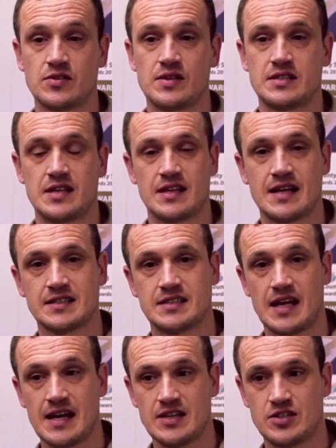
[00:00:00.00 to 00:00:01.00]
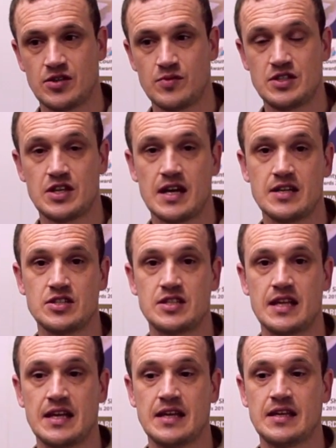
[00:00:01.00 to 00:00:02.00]
So it's at that stage that we change
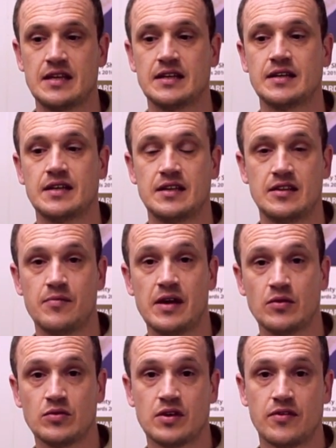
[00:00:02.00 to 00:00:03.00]
the, the milk